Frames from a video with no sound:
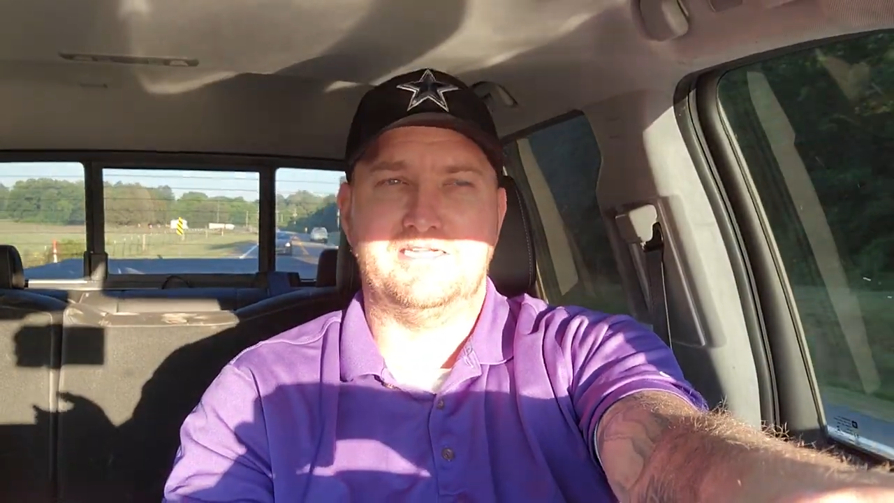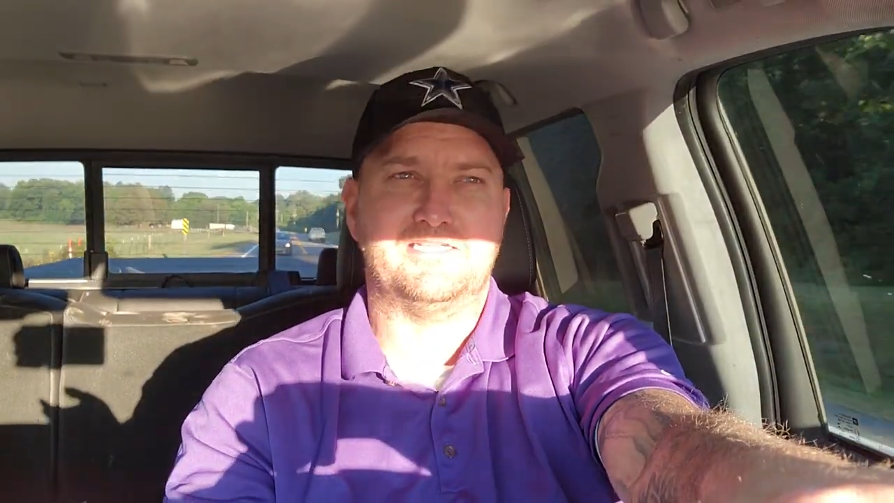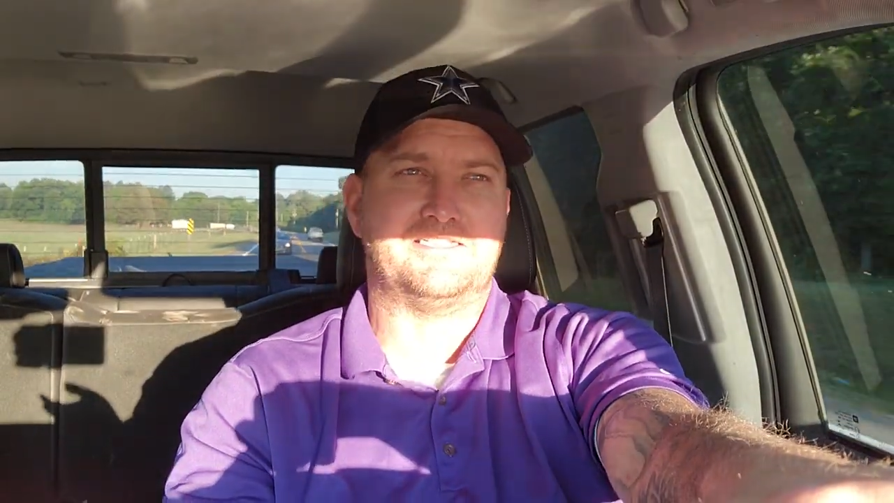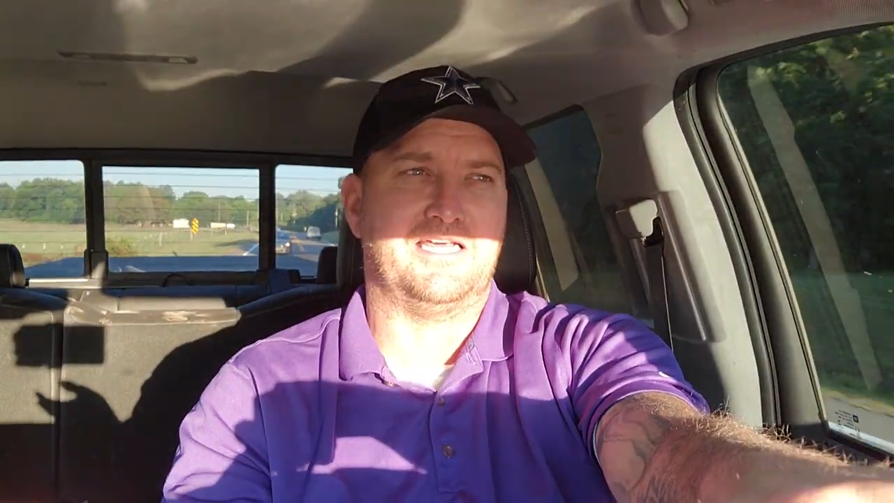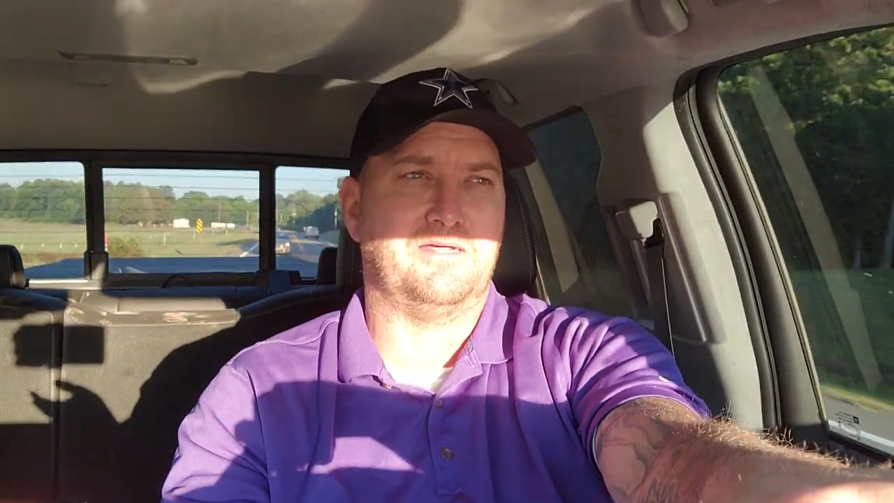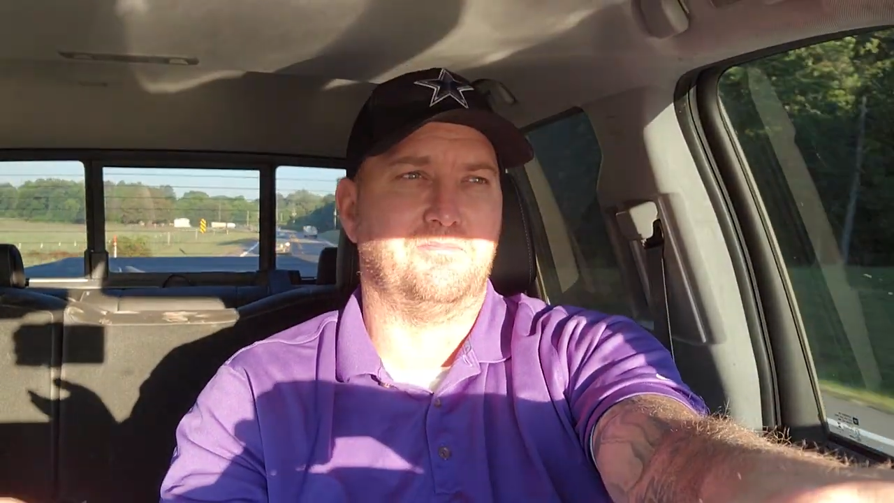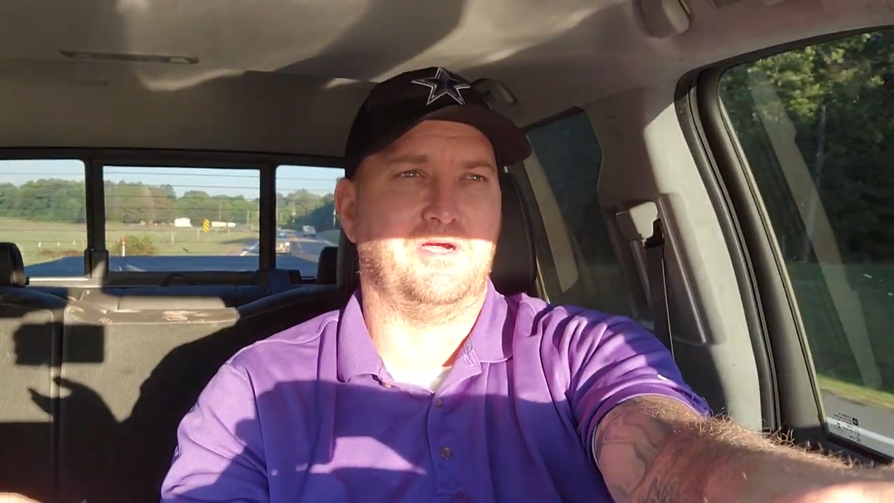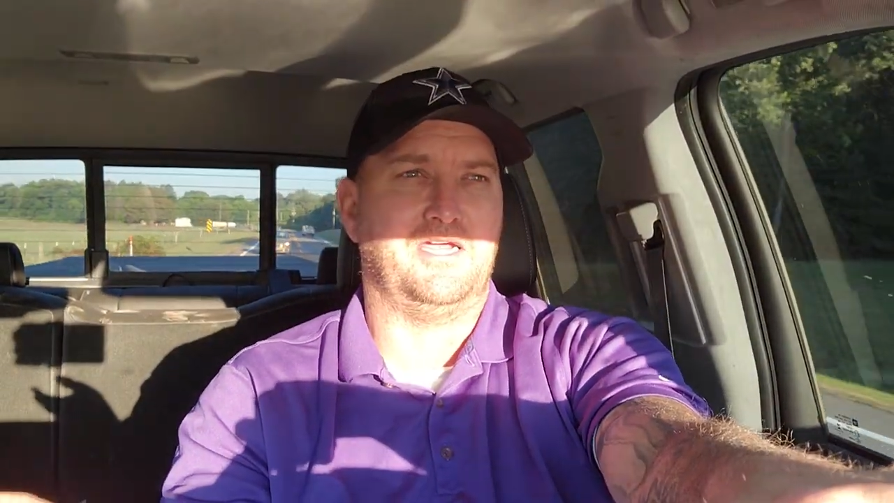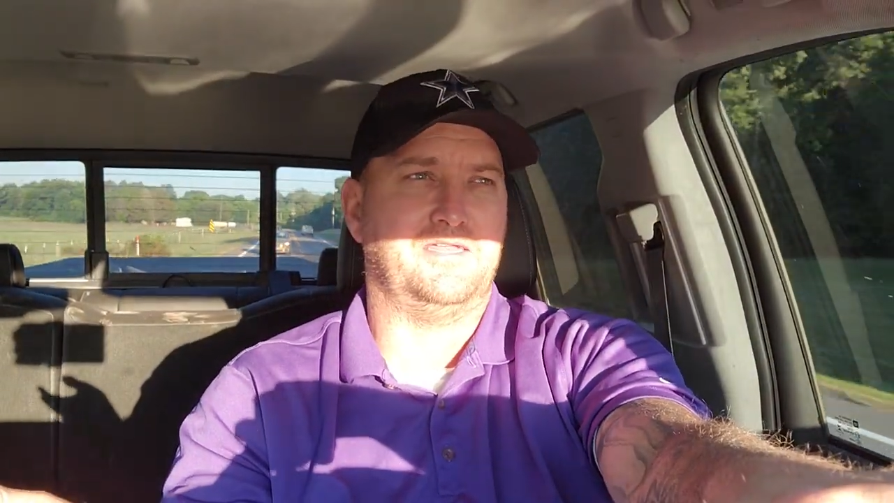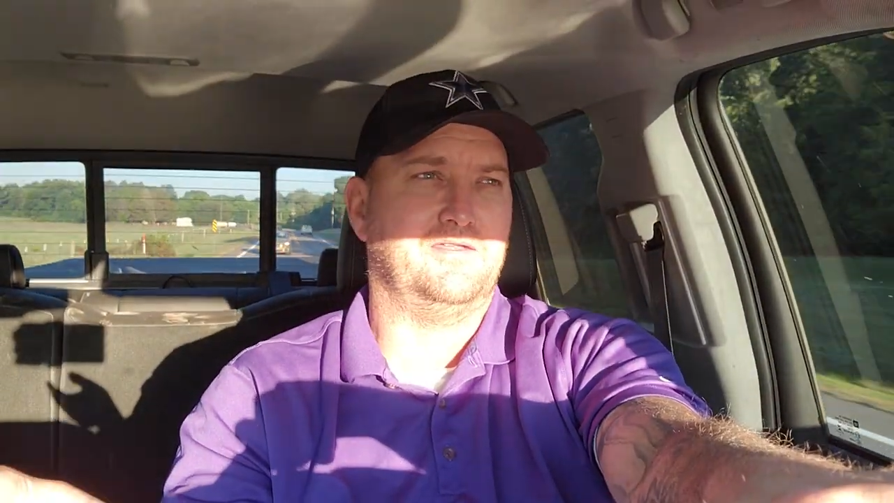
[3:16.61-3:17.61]
to
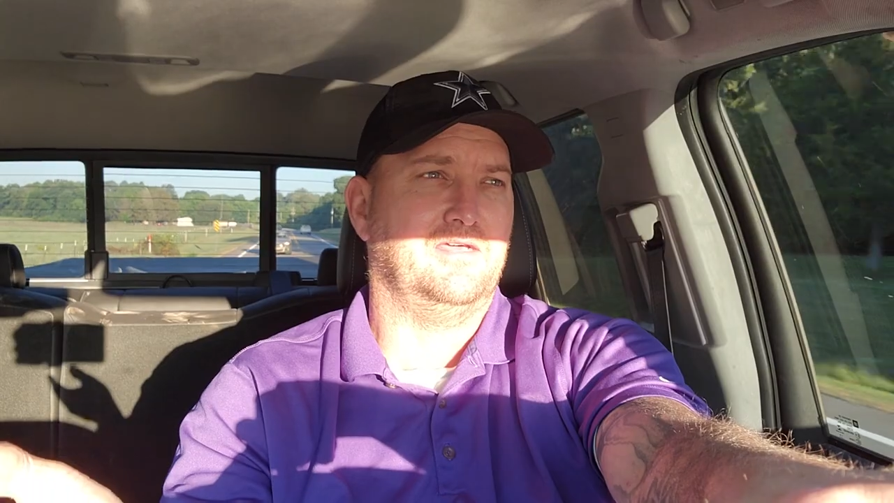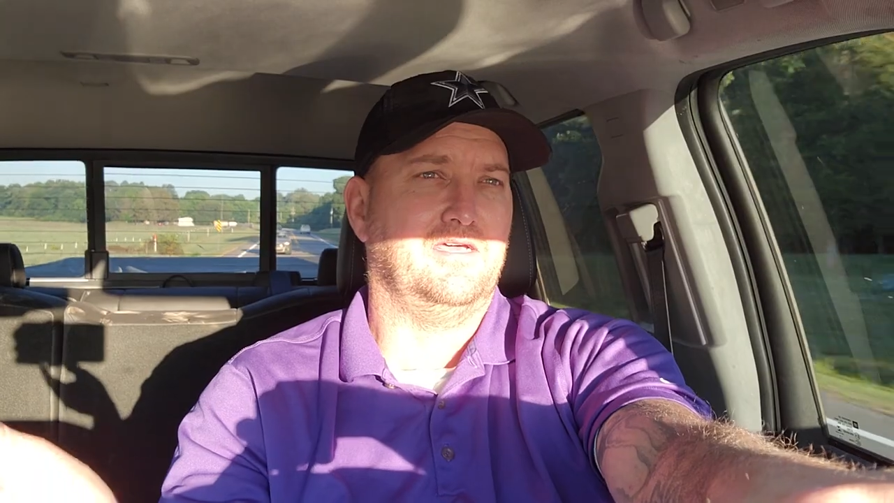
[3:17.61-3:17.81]
celebrate